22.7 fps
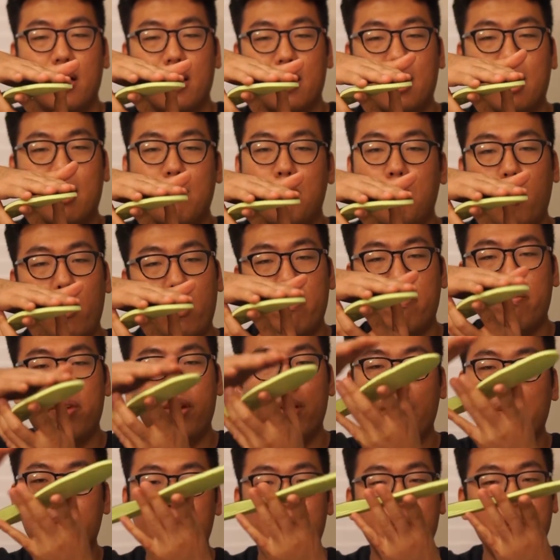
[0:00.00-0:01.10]
a lot of board
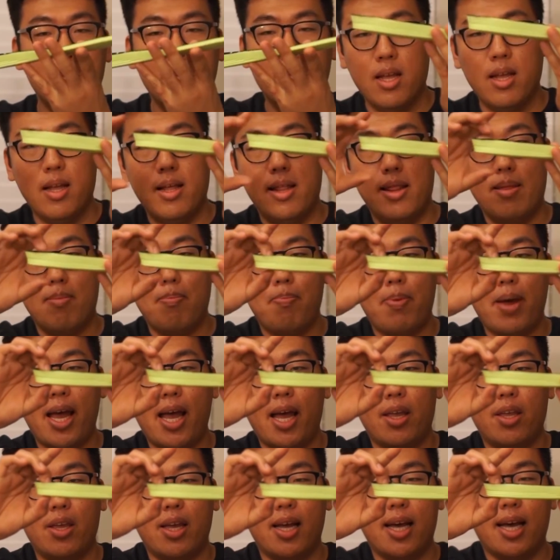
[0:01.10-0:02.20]
feel. In the
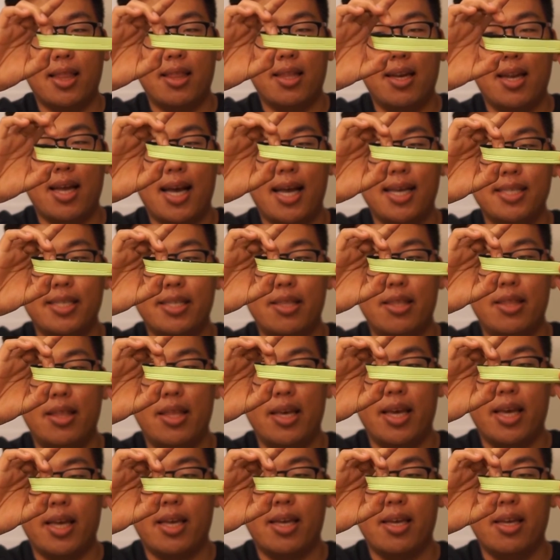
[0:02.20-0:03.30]
back, you got the nice,
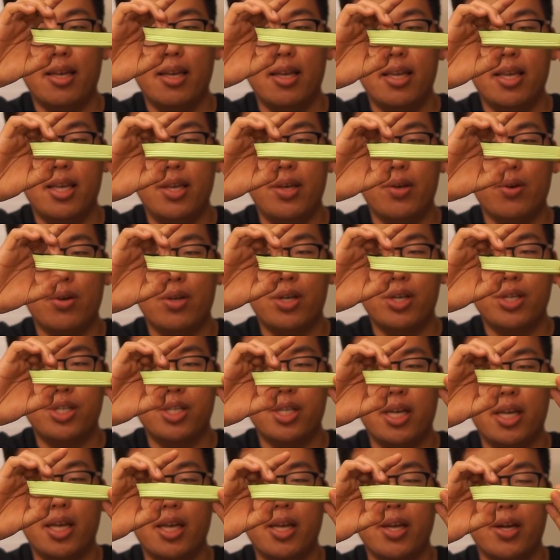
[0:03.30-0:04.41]
thick heel
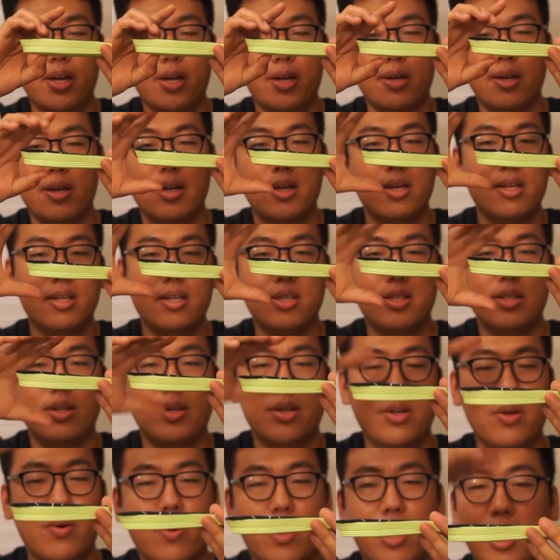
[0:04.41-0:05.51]
cushioning here, so
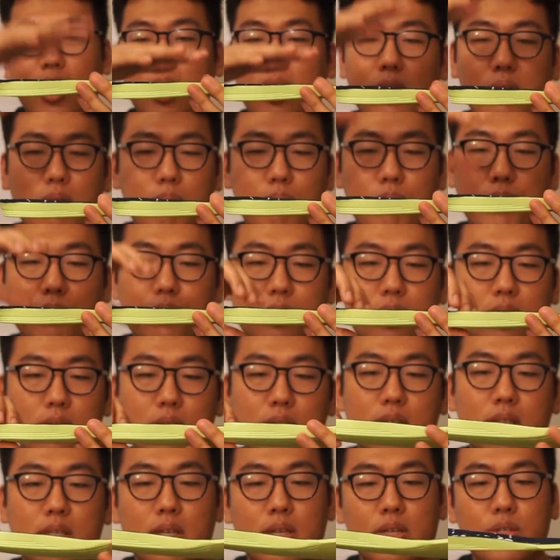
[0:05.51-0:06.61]
you don't get heel
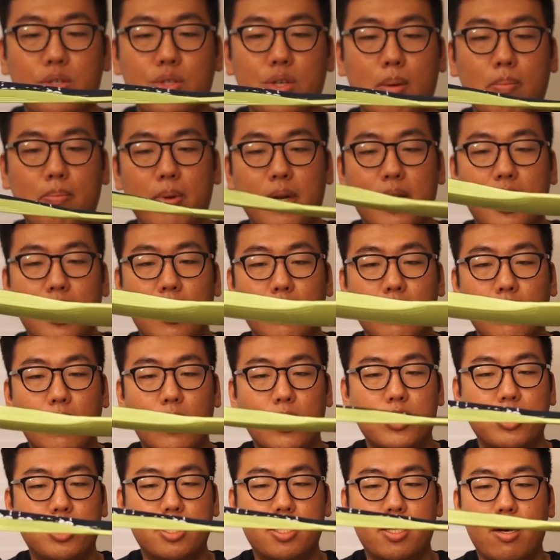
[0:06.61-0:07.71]
bruises jumping down
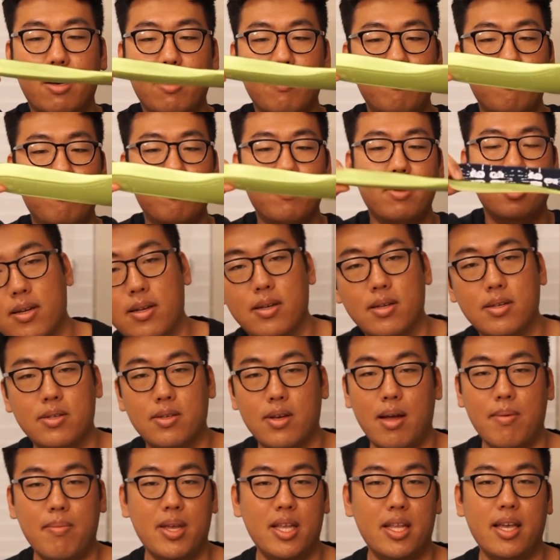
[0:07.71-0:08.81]
large stuff. So
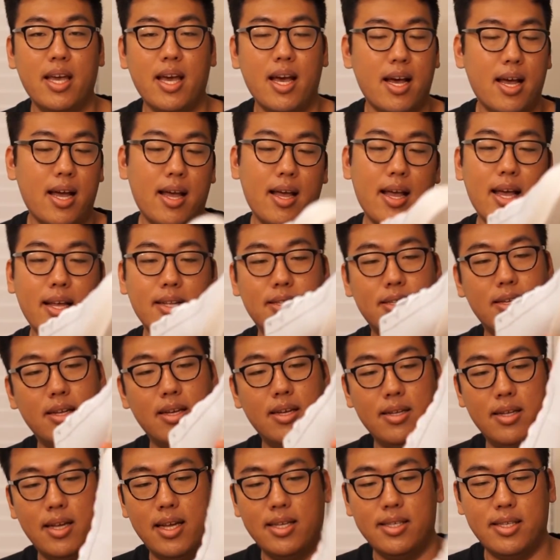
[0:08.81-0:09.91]
I mean, yeah, as
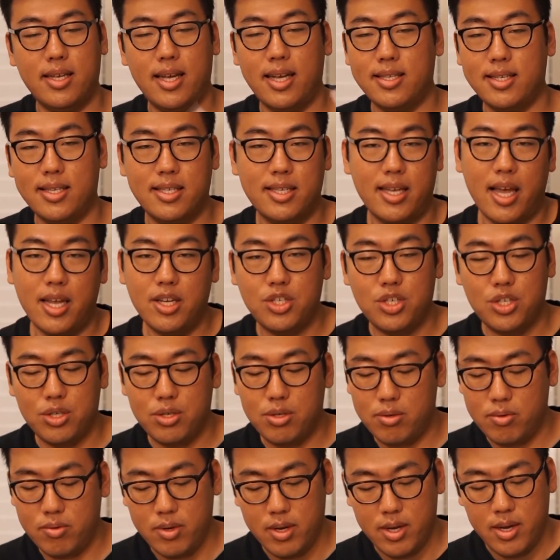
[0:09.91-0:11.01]
a skate
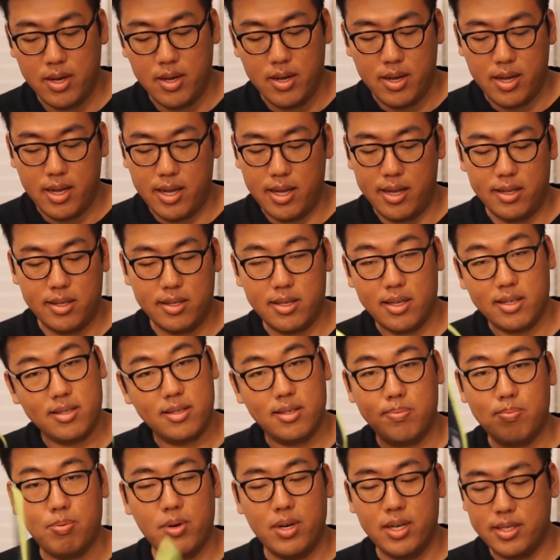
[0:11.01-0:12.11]
shoe,
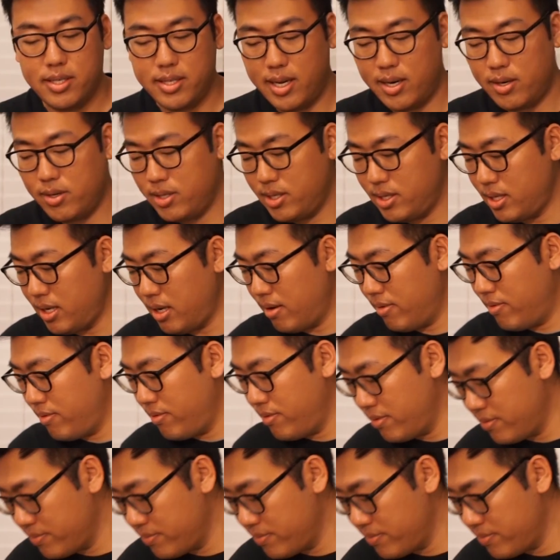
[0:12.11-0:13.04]
it's pretty standard stuff.